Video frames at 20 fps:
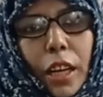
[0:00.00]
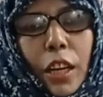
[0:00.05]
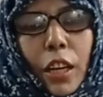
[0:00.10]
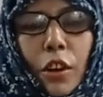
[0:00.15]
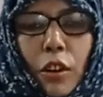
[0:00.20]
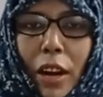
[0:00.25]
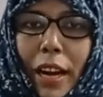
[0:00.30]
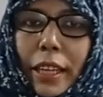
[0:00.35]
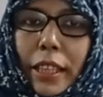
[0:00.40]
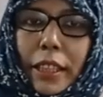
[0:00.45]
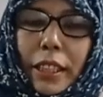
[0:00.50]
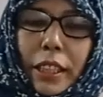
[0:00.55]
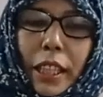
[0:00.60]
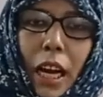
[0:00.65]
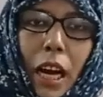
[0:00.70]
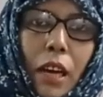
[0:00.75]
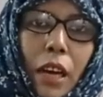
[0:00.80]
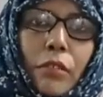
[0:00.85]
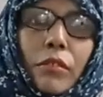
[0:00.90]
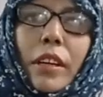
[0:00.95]
Now write it
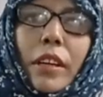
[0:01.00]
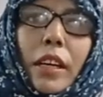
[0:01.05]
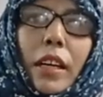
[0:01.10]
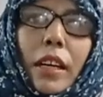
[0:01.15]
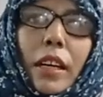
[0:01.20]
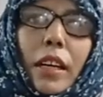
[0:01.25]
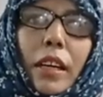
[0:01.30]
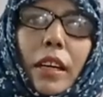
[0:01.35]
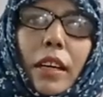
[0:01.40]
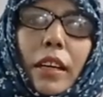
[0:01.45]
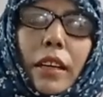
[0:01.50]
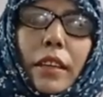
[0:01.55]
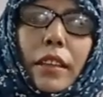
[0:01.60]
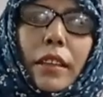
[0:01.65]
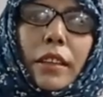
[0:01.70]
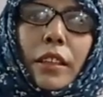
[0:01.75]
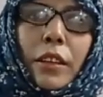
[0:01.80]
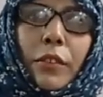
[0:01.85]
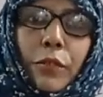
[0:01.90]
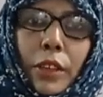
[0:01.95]

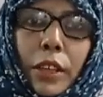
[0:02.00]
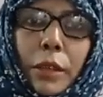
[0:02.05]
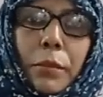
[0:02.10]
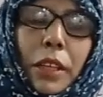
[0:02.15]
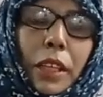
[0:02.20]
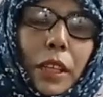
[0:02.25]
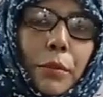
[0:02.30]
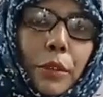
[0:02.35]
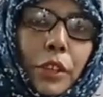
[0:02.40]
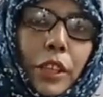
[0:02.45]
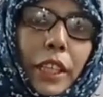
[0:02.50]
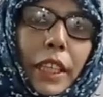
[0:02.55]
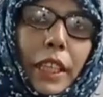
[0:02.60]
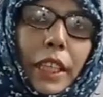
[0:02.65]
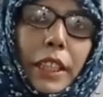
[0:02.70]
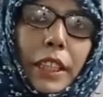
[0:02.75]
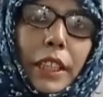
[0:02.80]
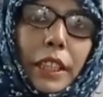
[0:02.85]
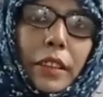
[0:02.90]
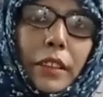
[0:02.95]
down: the verbal
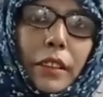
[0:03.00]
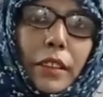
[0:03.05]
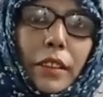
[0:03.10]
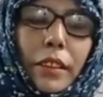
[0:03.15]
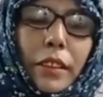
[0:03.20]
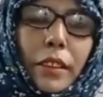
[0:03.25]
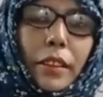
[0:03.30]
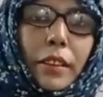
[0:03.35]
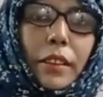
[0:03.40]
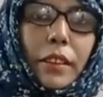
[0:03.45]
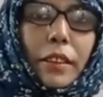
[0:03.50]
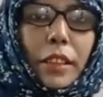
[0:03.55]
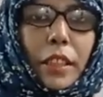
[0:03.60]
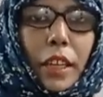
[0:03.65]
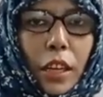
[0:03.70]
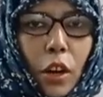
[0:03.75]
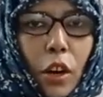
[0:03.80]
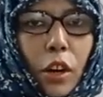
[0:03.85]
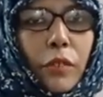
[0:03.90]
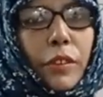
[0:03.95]
communication,
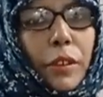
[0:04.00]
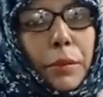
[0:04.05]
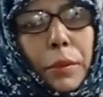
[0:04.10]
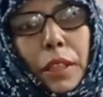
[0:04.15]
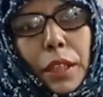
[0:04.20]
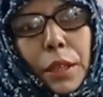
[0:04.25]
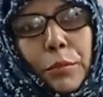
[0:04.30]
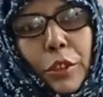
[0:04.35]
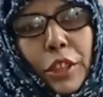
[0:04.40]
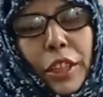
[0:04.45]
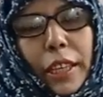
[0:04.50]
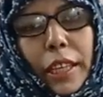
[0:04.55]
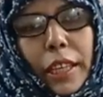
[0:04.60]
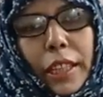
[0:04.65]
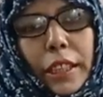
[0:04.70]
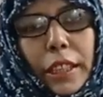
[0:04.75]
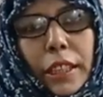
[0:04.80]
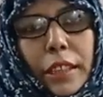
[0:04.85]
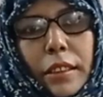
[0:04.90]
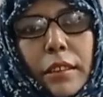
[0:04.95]
the non-verbal
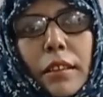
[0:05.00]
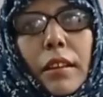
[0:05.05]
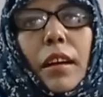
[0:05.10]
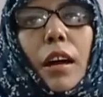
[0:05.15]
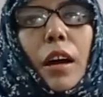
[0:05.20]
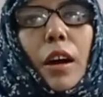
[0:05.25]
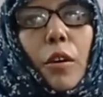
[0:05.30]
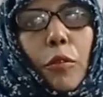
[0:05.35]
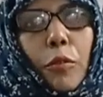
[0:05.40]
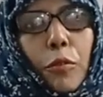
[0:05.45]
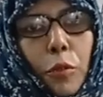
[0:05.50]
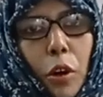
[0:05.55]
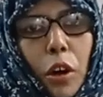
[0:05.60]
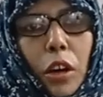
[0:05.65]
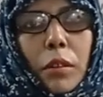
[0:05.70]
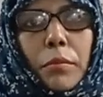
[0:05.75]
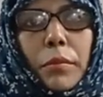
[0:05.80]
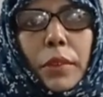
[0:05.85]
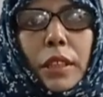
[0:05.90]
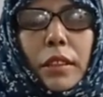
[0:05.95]
communication,
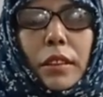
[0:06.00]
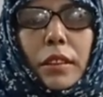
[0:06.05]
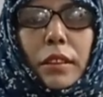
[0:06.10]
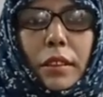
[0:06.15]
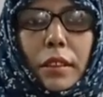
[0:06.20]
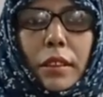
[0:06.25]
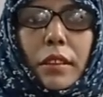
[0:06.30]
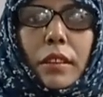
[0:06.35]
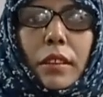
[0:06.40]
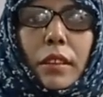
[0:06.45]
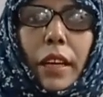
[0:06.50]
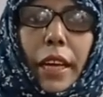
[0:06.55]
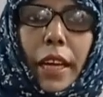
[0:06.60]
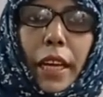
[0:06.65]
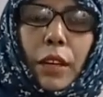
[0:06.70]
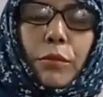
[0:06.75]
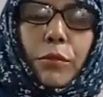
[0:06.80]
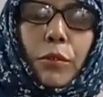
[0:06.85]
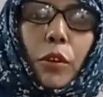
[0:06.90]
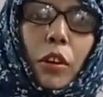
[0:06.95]
formal,
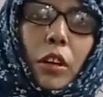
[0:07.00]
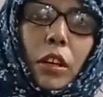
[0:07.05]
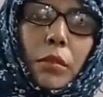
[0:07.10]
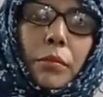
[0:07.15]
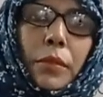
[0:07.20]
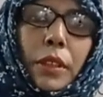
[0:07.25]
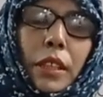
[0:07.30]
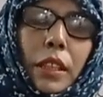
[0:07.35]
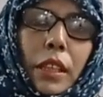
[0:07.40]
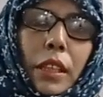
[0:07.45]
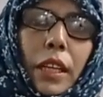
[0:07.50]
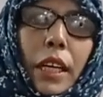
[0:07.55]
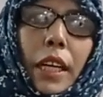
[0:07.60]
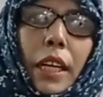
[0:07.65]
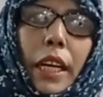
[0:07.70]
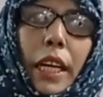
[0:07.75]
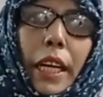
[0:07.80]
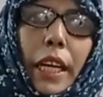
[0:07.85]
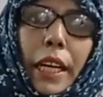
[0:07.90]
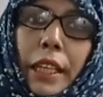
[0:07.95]
informal,
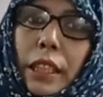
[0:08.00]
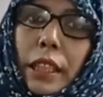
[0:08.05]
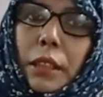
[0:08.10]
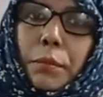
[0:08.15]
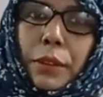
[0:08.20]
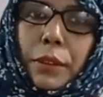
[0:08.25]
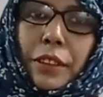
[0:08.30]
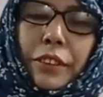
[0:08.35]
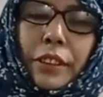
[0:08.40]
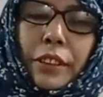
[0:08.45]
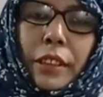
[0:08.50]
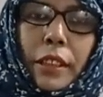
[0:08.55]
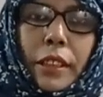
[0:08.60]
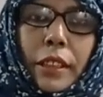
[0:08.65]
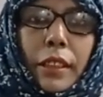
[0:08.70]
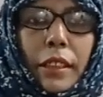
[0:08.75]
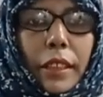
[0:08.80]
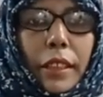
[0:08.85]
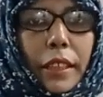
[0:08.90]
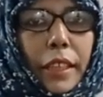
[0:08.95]

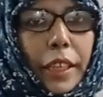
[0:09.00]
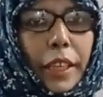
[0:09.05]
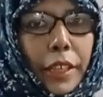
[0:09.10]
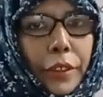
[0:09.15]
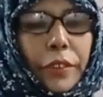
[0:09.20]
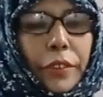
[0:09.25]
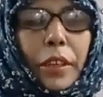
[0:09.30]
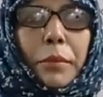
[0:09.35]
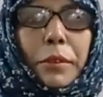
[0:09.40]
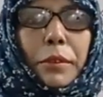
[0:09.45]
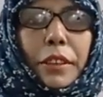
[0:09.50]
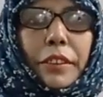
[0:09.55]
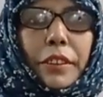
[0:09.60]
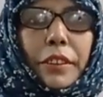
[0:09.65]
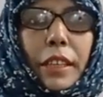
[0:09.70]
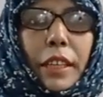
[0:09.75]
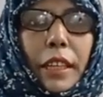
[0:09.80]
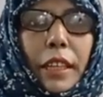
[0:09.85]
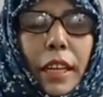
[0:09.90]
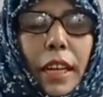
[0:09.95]
interpersonal,
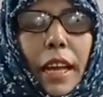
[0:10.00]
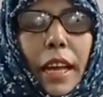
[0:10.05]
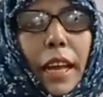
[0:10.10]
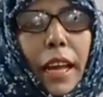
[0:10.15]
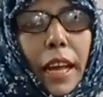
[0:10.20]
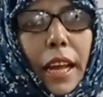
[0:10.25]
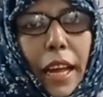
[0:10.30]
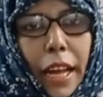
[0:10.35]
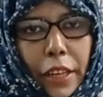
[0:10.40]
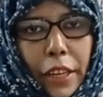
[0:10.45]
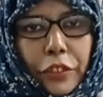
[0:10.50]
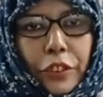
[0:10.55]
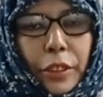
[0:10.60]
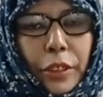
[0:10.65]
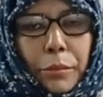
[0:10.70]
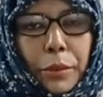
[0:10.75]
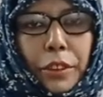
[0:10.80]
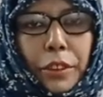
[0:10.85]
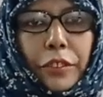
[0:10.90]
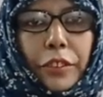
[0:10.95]
intrapersonal,
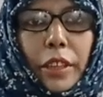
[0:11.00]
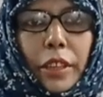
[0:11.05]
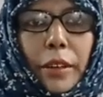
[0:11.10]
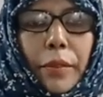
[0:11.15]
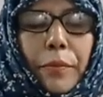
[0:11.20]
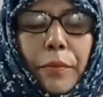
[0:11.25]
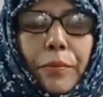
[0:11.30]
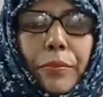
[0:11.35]
extrapersonal.